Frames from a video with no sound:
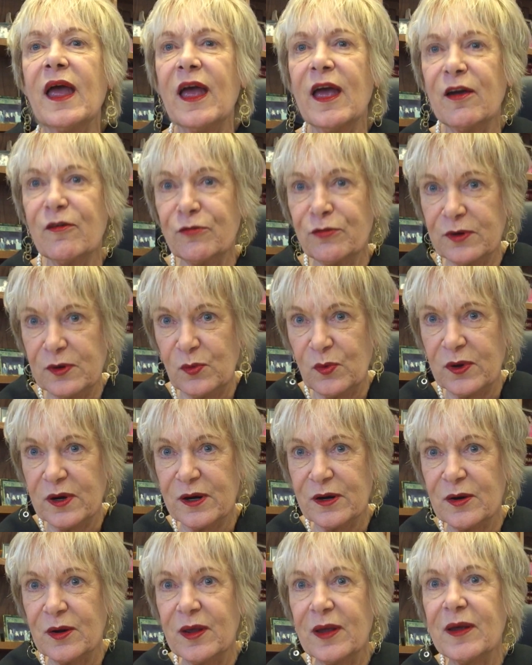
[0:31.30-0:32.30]

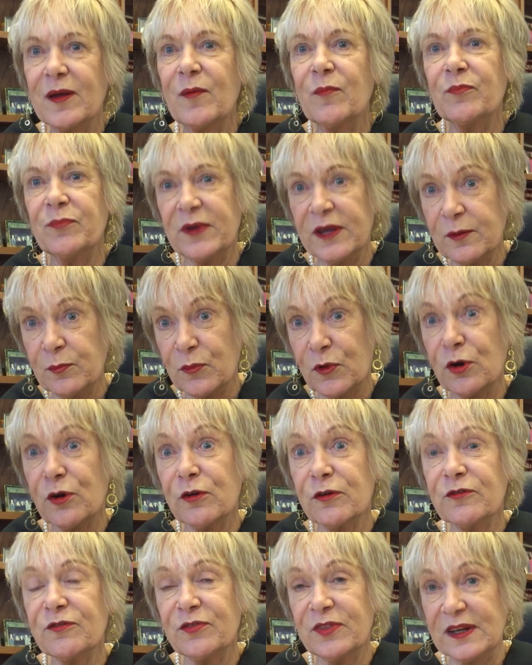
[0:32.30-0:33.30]
everywhere. Big
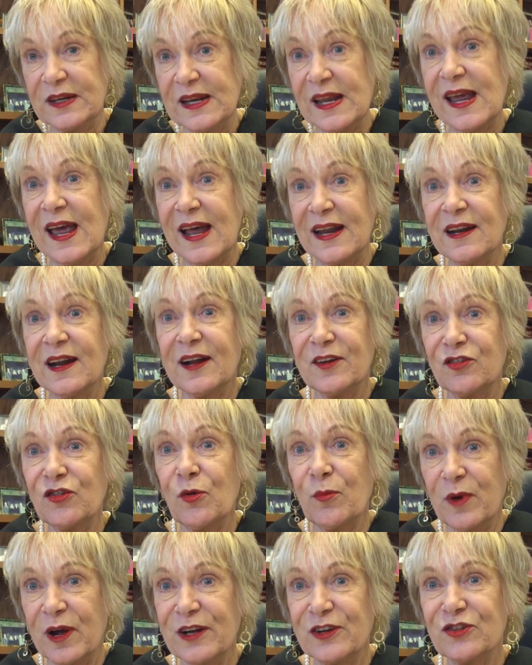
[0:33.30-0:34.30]
Merv, the dad, not so
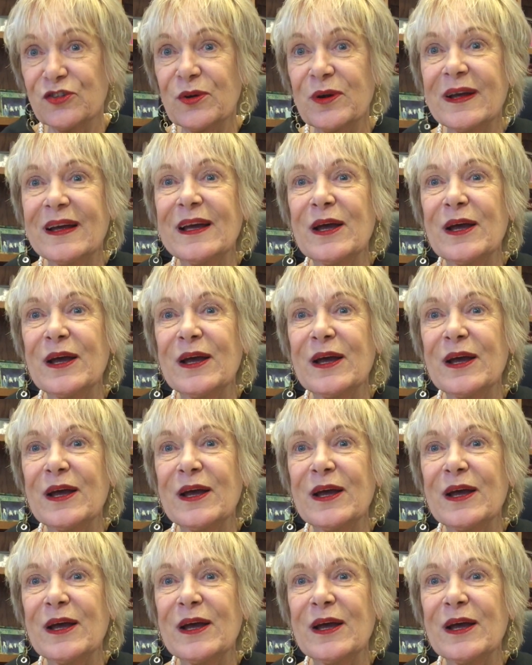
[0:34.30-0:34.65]
much.